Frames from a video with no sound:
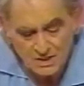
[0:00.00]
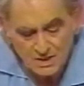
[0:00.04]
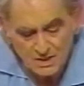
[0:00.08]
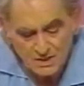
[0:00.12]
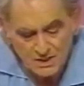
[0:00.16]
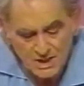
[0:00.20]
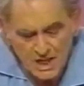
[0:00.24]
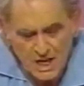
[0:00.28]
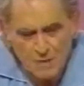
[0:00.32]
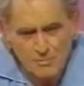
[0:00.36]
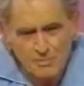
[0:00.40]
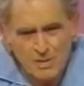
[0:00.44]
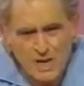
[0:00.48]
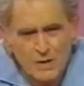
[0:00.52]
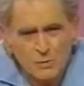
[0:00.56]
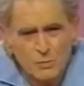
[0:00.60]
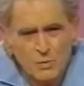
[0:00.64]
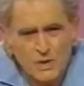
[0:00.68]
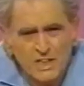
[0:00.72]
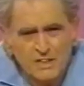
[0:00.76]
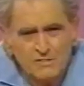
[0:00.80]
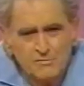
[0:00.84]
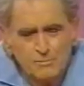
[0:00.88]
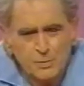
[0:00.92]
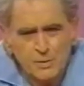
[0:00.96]
Now, by
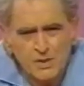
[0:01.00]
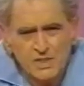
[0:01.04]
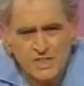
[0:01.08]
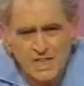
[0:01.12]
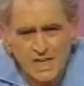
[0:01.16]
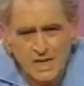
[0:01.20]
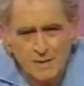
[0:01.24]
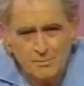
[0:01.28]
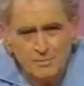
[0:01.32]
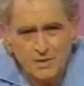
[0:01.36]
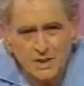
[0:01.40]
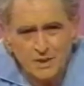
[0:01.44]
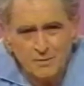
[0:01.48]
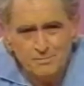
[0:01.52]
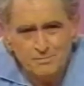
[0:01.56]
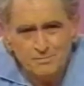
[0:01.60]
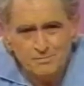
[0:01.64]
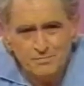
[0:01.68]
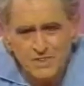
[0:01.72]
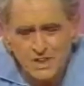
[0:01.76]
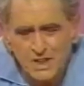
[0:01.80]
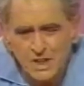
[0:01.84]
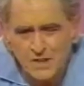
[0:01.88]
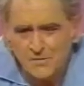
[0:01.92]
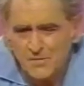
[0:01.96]
way of preamble,
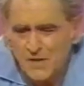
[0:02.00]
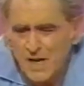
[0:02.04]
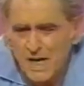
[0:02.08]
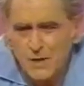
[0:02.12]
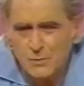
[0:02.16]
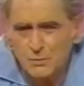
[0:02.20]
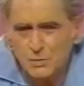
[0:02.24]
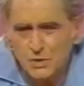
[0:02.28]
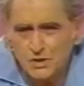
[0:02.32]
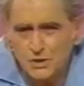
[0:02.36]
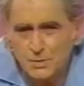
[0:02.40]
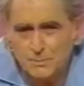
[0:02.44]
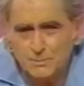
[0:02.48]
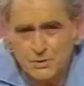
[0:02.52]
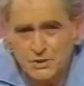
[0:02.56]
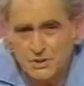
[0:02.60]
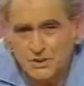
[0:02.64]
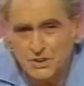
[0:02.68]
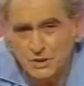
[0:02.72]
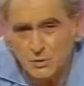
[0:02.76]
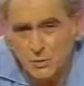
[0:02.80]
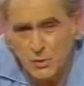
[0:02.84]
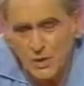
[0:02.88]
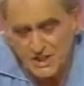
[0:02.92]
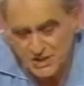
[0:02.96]
if I were to put
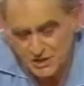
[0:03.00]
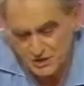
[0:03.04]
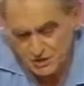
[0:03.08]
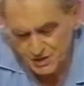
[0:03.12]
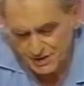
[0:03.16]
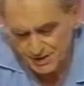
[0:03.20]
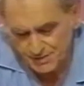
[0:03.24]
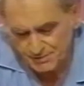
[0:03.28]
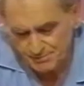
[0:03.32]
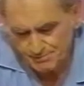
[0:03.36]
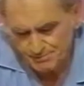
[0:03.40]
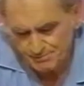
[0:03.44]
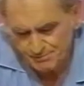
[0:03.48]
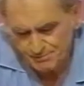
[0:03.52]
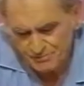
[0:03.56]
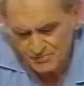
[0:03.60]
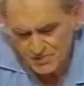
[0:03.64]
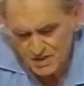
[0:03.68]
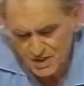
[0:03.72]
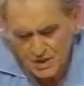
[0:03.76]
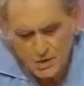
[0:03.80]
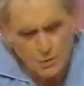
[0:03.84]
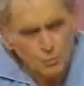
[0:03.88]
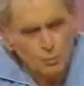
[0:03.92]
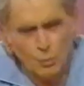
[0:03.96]
the question,
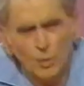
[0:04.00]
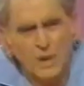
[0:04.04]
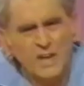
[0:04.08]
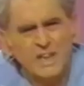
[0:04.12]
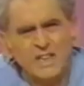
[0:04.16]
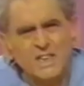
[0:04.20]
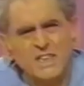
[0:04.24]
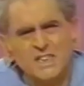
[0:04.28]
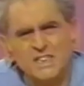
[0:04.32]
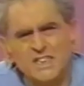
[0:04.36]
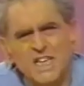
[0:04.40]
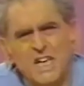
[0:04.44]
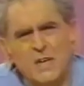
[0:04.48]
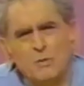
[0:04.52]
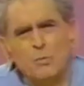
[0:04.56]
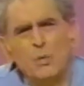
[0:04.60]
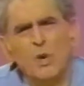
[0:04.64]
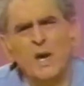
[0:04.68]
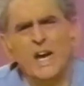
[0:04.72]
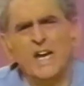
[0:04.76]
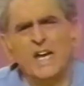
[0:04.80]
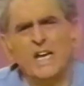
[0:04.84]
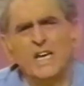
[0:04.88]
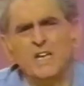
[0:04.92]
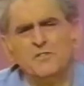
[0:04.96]
what is a
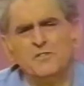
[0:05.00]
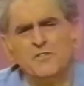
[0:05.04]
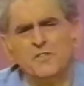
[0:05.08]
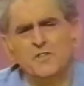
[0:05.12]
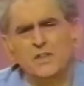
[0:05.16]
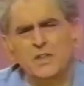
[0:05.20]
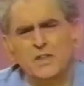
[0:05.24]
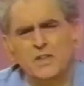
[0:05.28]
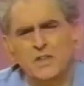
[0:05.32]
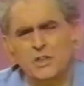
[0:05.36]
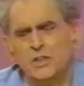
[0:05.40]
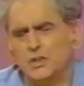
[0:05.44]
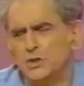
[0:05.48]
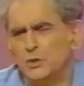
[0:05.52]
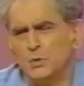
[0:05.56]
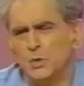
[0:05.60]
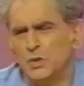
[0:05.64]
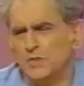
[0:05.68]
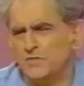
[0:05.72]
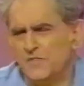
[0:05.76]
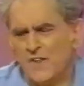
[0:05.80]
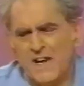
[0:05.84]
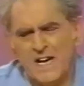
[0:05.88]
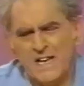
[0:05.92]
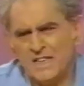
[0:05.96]
wave? You
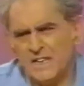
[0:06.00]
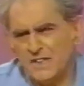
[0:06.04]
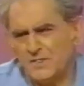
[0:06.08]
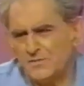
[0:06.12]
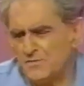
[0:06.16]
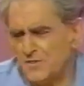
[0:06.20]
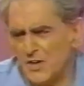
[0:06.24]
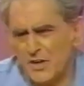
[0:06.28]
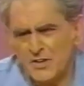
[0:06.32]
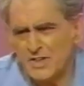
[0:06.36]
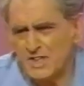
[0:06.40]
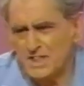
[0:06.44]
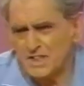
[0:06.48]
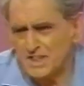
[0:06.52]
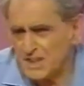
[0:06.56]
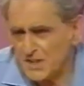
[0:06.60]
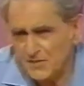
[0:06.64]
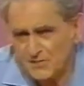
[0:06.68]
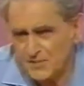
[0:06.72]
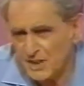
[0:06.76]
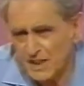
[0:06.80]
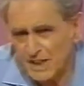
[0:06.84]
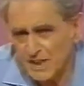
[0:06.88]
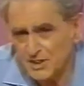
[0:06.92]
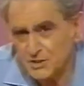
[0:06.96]
would find it very
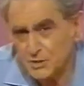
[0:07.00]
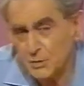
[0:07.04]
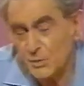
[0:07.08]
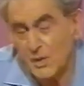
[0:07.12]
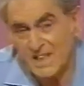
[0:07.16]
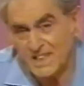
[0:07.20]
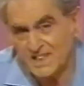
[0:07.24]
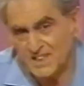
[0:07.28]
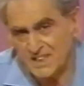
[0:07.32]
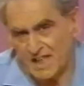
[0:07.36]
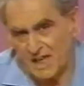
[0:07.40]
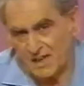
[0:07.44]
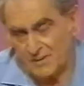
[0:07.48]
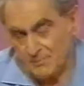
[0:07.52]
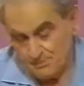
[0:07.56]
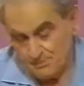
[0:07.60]
difficult to answer,